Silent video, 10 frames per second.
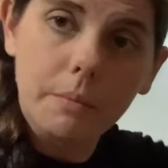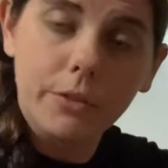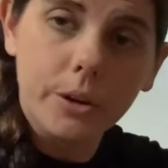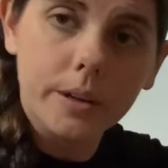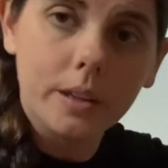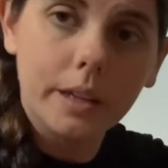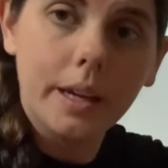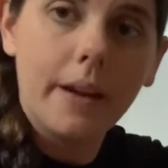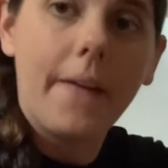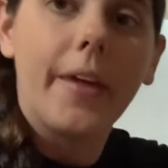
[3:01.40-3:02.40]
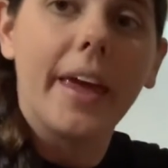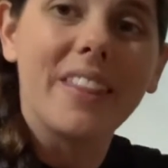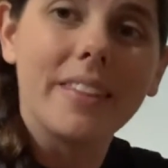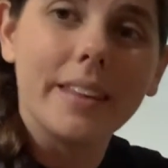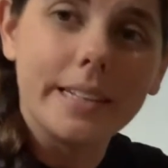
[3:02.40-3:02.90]
vertically, and
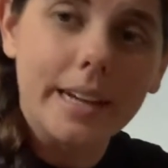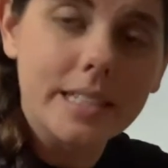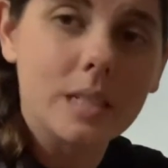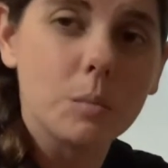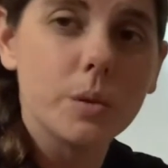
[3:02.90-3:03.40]
then the decimal